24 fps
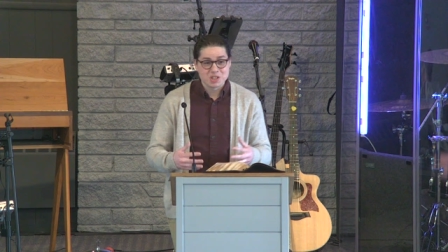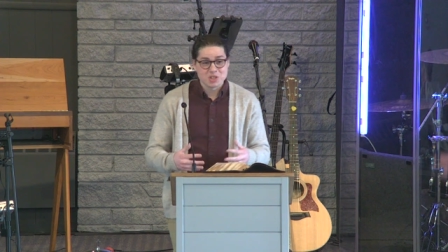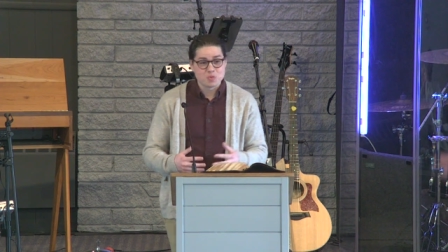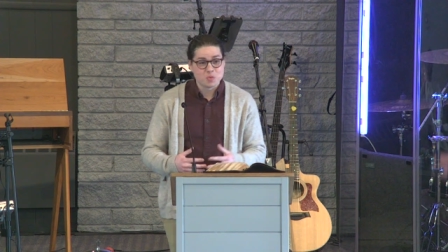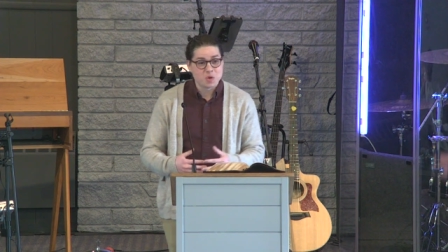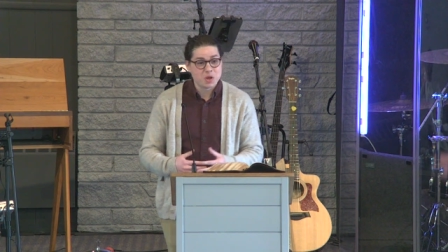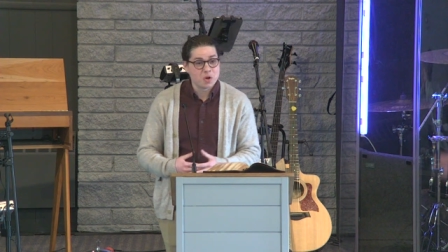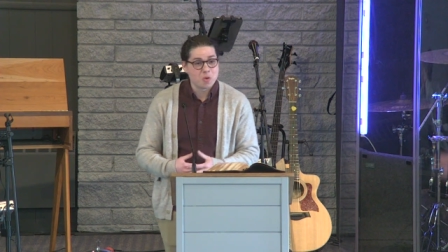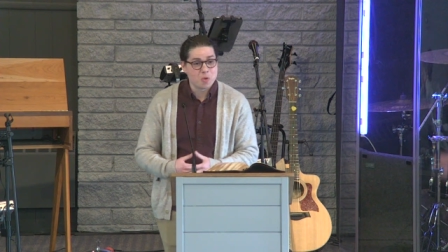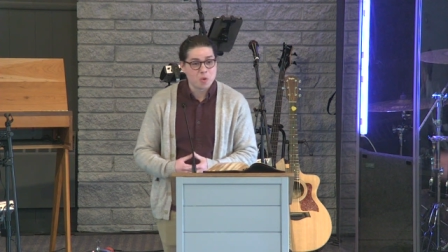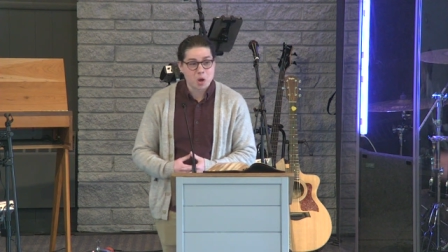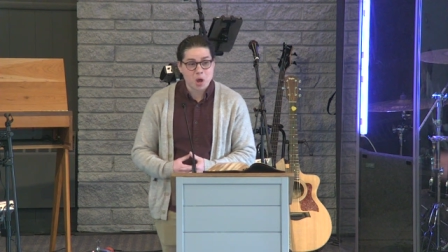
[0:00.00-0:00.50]
we
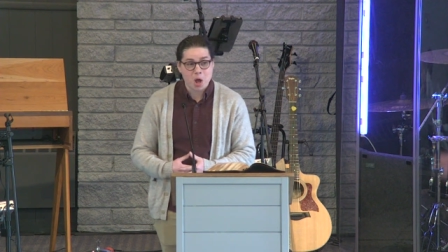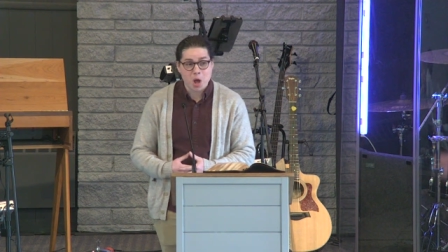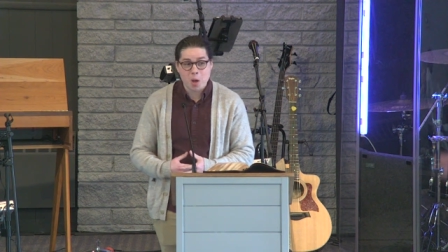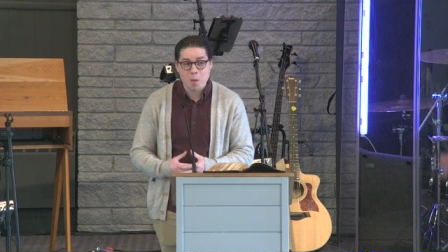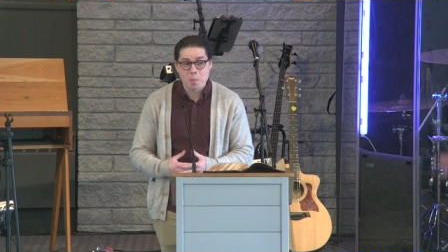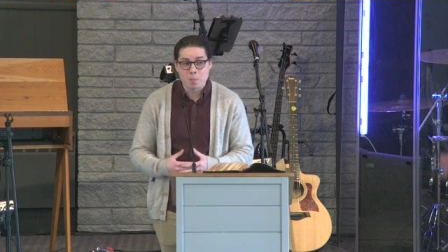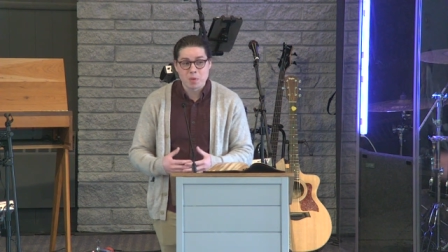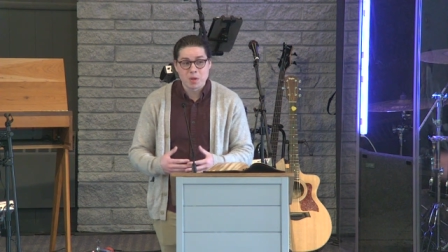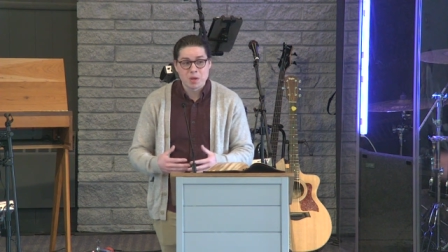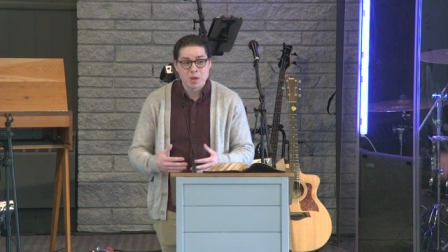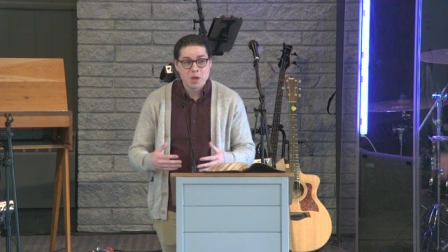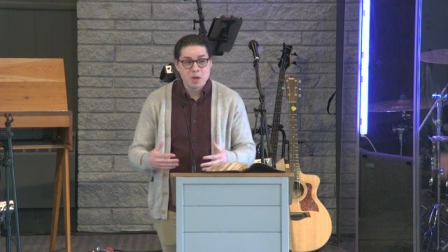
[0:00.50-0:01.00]
don't
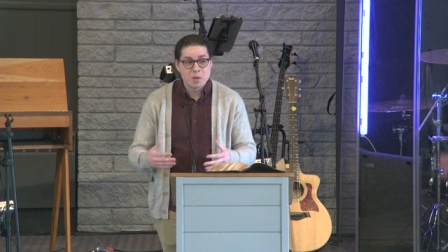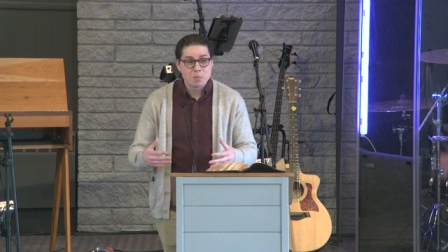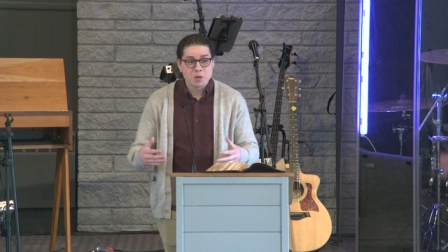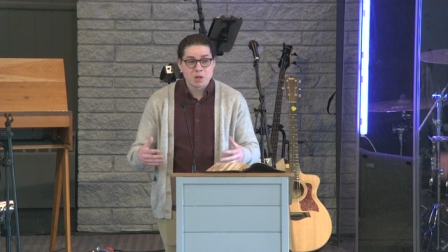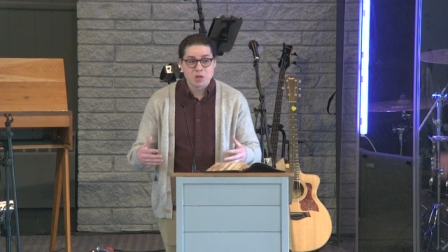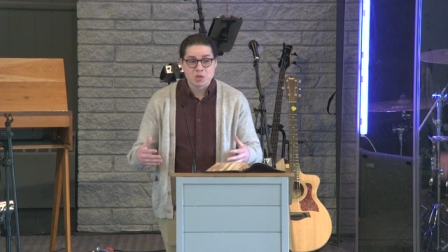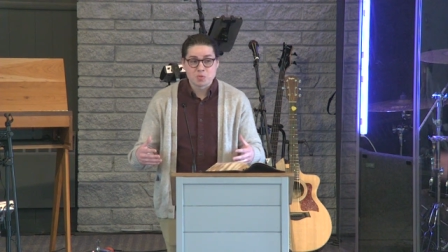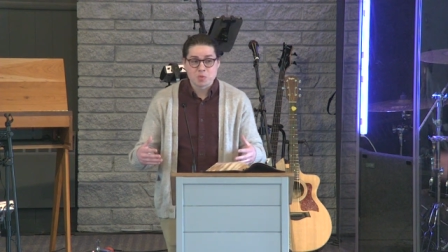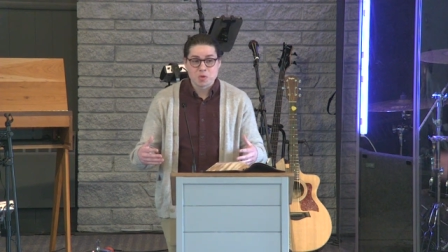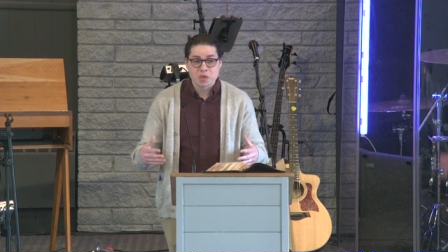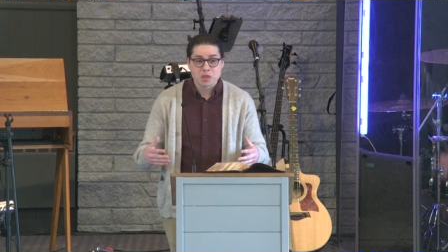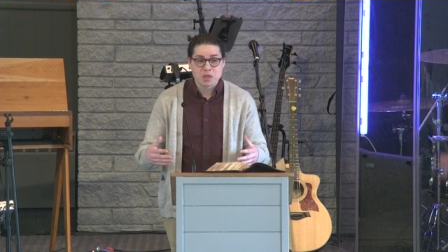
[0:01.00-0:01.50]
come
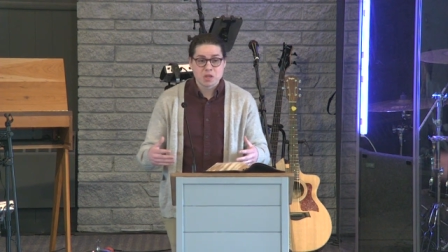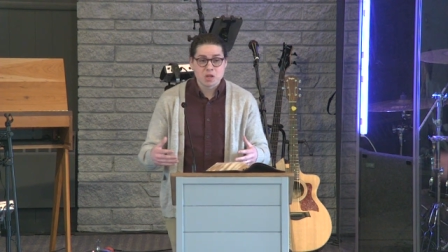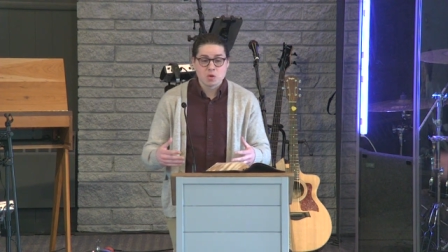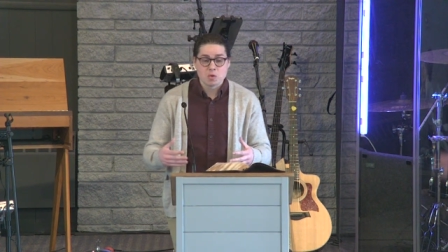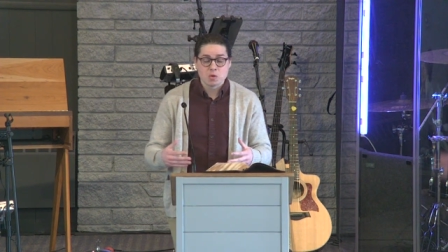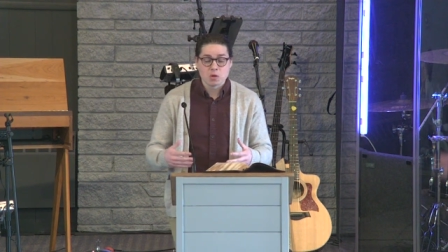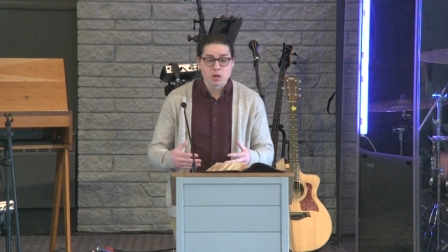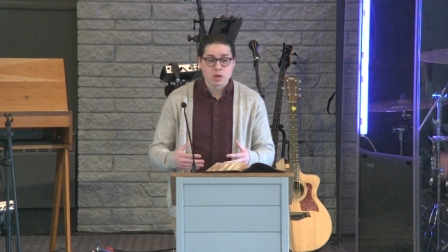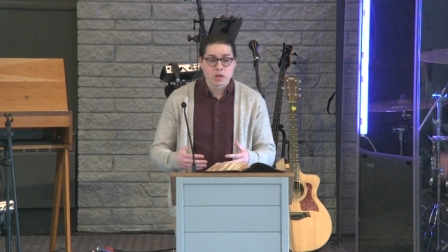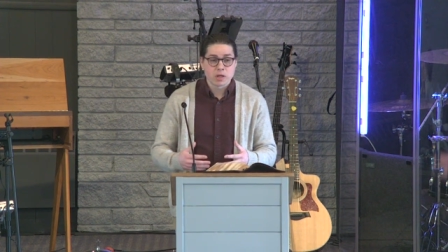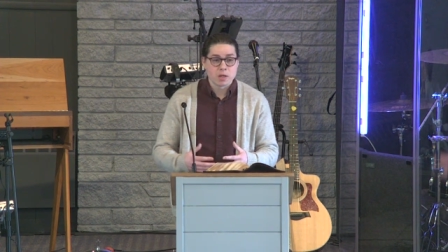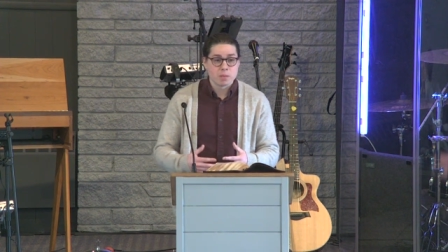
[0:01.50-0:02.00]
because we think we're
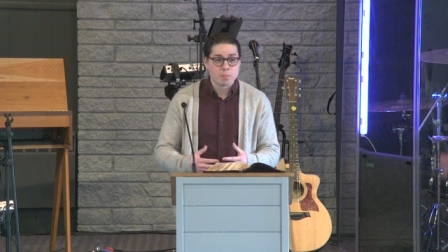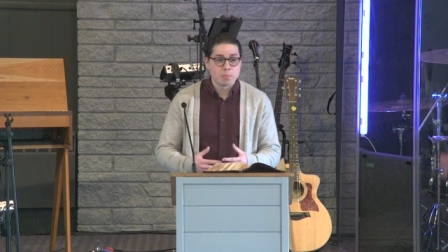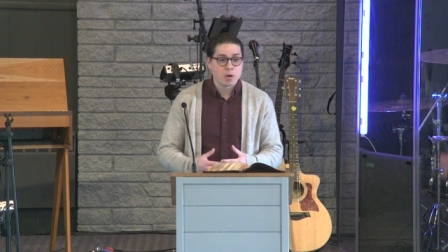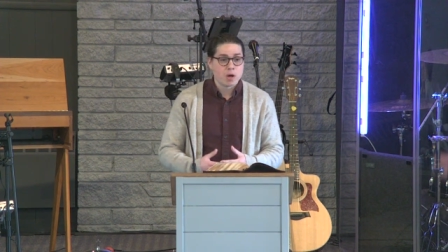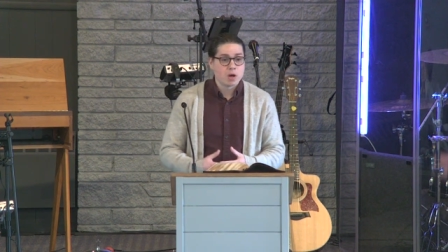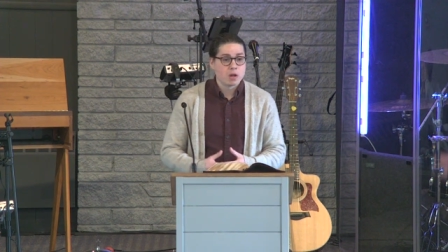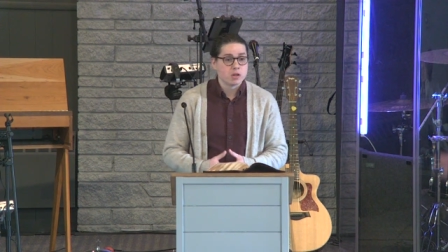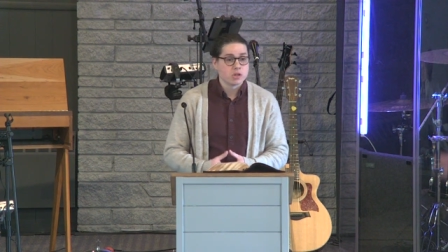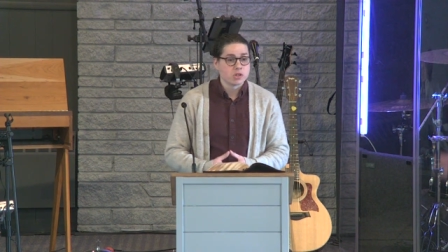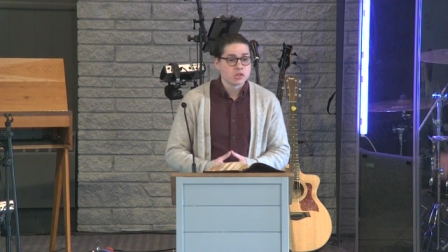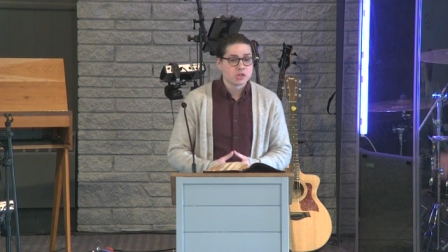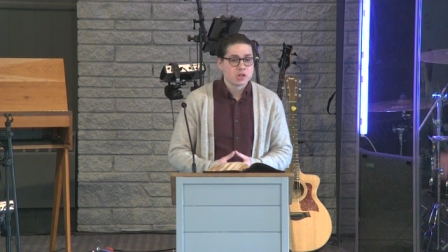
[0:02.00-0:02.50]
going to get
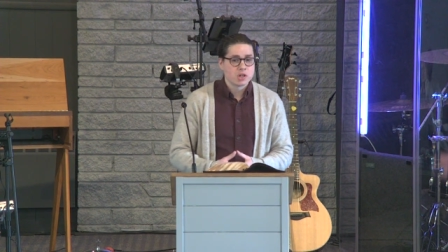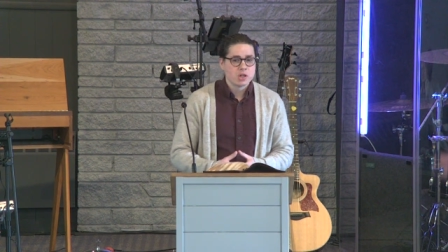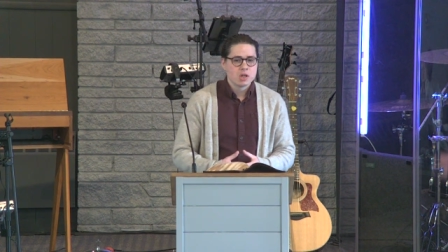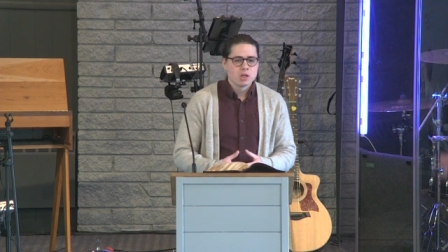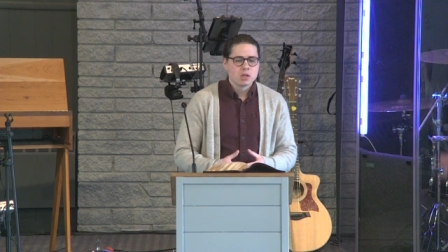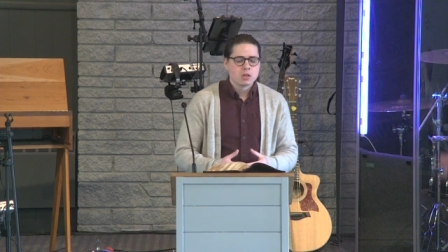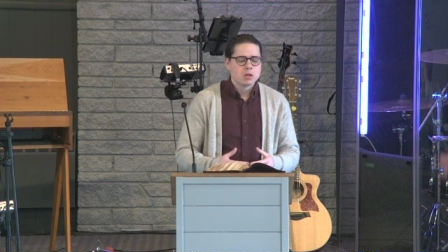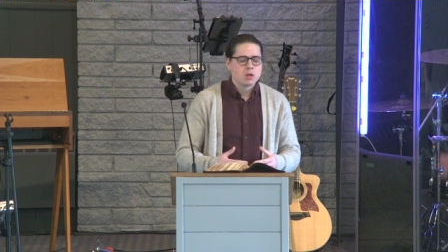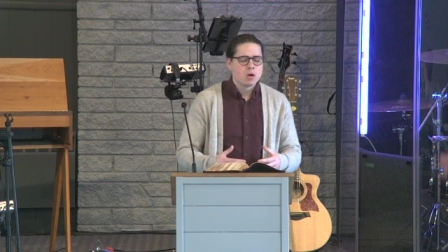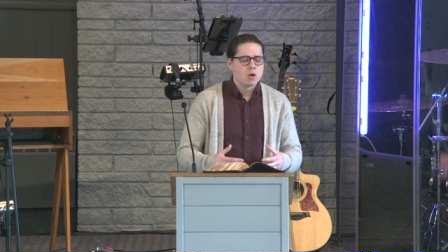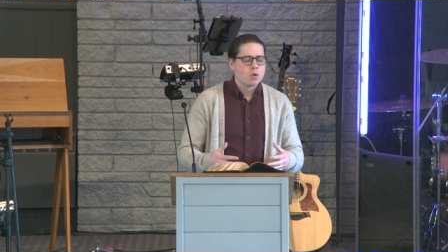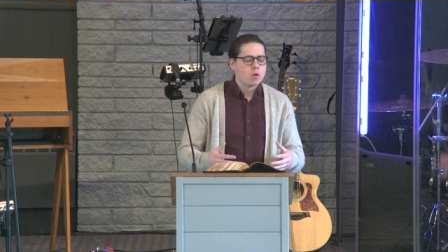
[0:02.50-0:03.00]
punished.
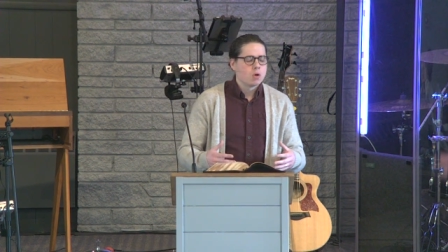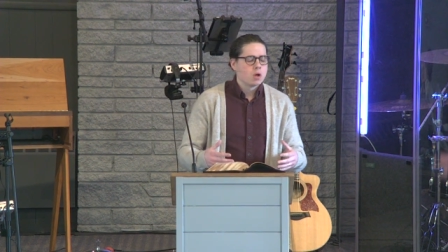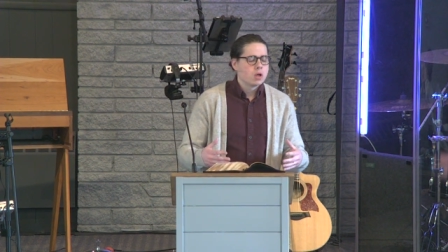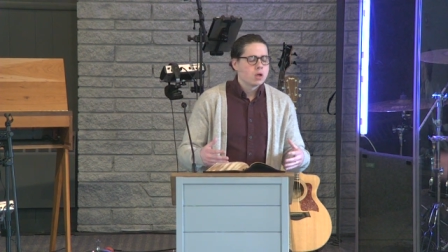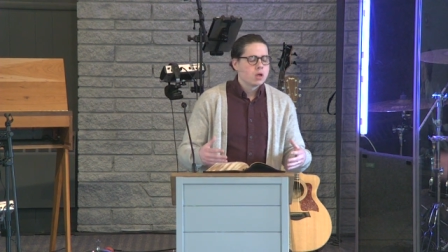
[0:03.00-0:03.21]
No.